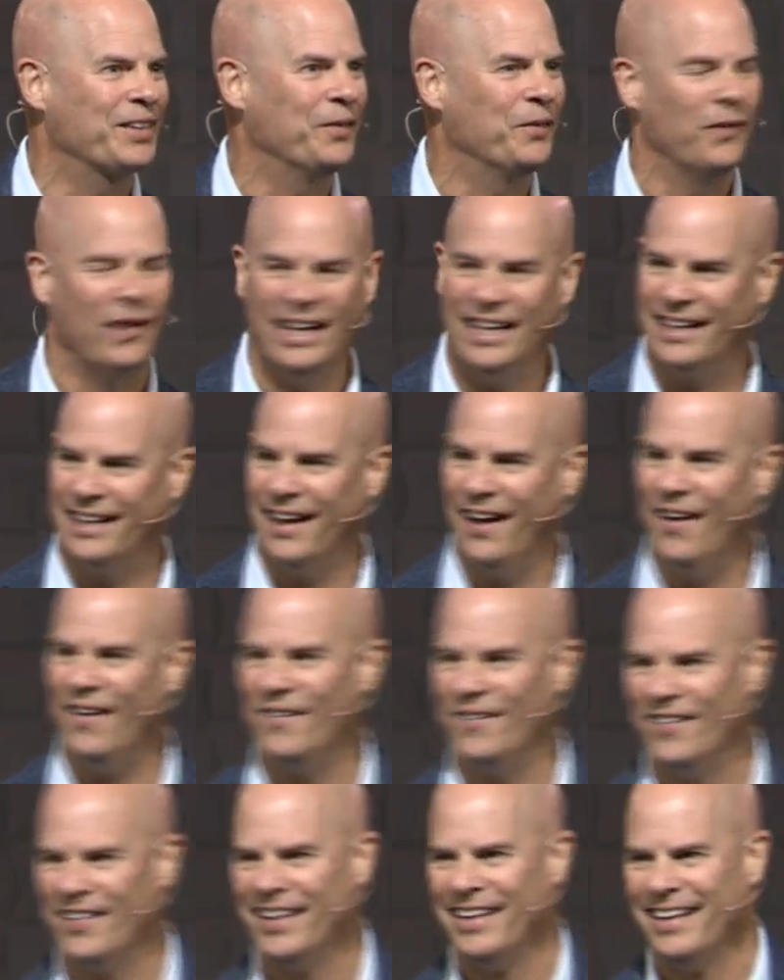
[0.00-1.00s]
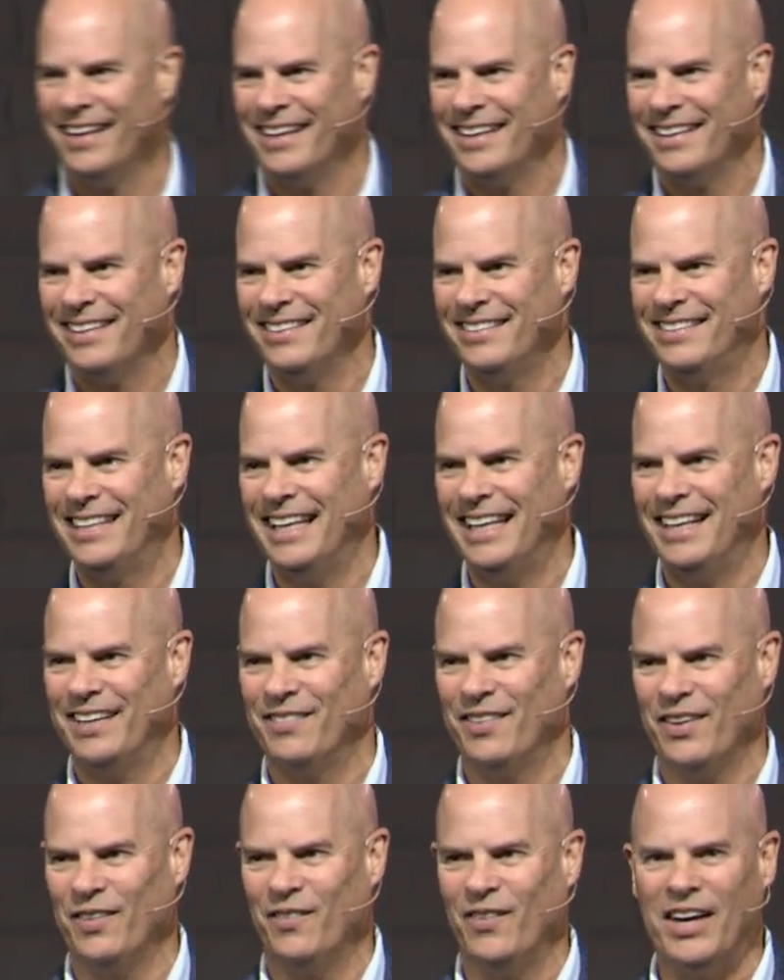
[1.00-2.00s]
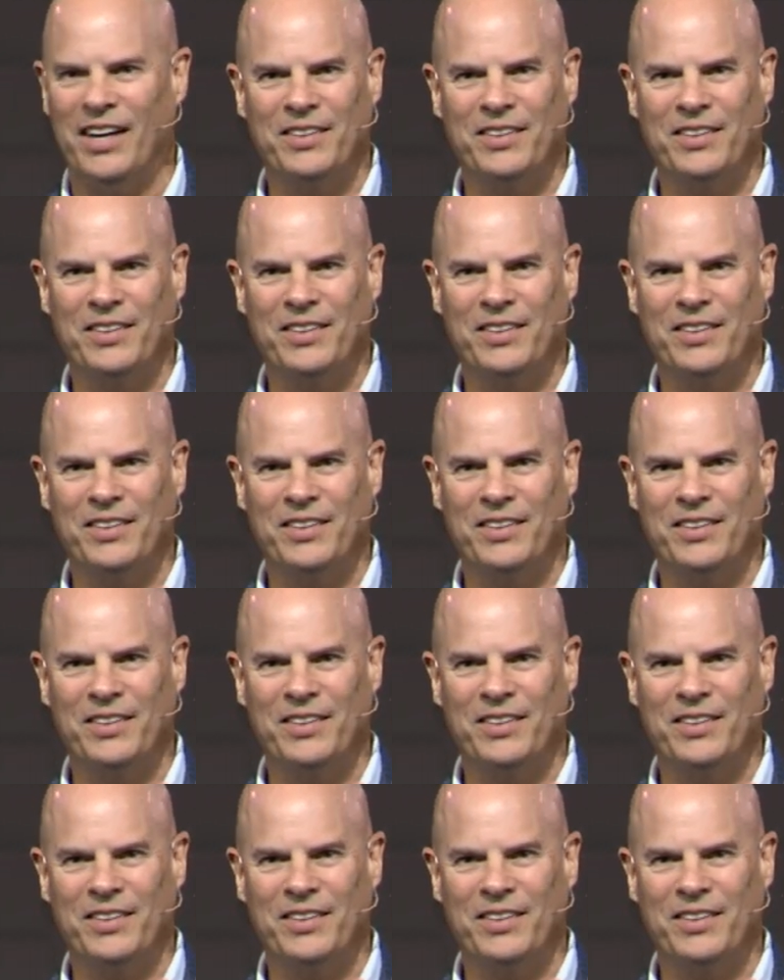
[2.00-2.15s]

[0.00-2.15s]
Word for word: So, way to go! You did it. I want to